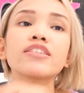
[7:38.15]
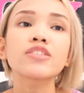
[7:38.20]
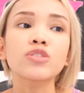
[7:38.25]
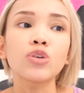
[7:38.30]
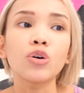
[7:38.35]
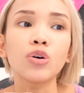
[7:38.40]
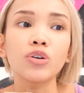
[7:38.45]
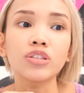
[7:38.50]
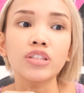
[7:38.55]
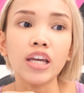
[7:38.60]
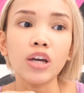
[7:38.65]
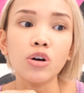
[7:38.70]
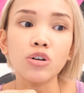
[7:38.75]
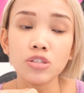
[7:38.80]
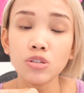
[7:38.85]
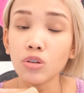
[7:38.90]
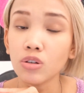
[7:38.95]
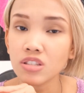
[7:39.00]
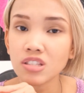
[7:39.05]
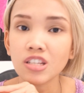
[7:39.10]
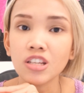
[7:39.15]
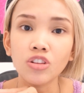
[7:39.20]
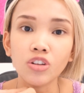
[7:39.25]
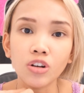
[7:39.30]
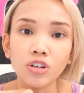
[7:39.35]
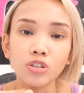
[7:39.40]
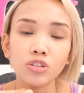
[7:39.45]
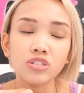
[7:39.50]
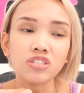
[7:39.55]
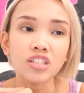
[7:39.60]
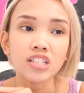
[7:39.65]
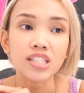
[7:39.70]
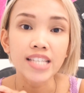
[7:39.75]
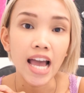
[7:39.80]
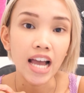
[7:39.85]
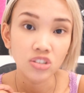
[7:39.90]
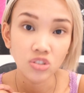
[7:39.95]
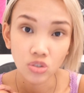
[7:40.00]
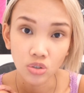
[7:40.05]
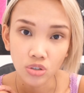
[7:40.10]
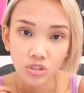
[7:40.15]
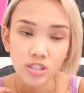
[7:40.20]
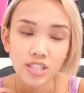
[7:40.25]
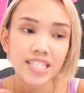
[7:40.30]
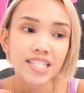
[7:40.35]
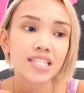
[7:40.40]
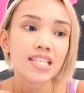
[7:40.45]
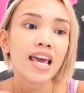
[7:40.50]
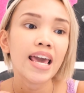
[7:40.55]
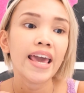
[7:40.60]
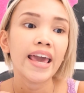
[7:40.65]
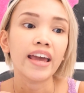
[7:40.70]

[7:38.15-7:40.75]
So they also consider yung transactions